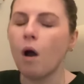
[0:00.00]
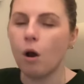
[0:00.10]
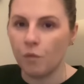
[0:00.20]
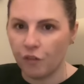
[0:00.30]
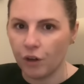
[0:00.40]

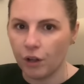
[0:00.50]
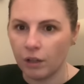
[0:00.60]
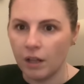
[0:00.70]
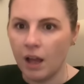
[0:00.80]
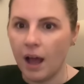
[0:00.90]
hopeful
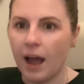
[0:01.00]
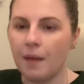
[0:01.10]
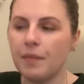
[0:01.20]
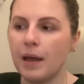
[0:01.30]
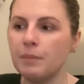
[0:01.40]

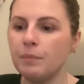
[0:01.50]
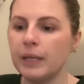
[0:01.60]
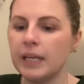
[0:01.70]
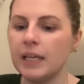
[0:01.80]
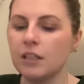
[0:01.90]
and then
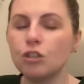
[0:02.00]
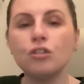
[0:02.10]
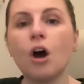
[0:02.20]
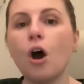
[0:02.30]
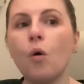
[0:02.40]
be
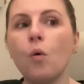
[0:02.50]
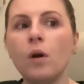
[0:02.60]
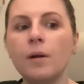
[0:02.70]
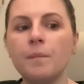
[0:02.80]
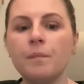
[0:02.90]
so
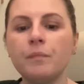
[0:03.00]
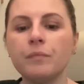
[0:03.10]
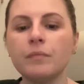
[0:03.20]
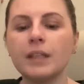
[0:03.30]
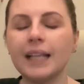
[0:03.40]

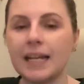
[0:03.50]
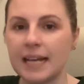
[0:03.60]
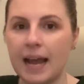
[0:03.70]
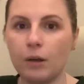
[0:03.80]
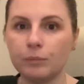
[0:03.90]
let
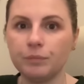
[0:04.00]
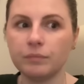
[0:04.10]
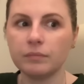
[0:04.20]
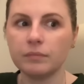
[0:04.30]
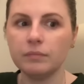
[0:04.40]
down
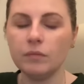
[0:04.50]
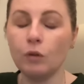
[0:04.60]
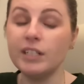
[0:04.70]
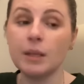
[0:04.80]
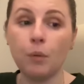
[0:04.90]
or
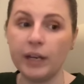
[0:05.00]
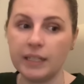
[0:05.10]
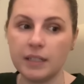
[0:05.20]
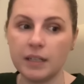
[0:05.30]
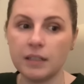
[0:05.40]

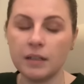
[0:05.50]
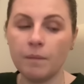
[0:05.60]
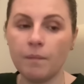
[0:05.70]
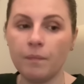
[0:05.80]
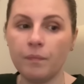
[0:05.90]
disappointed
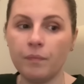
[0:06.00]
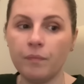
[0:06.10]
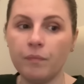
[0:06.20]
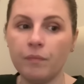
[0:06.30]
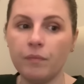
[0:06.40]

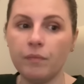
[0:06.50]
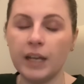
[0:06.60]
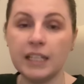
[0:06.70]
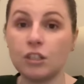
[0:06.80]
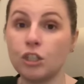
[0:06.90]

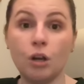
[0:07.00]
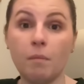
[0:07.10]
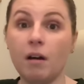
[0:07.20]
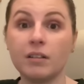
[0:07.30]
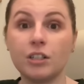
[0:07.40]
is too
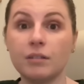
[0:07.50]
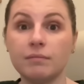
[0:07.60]
much.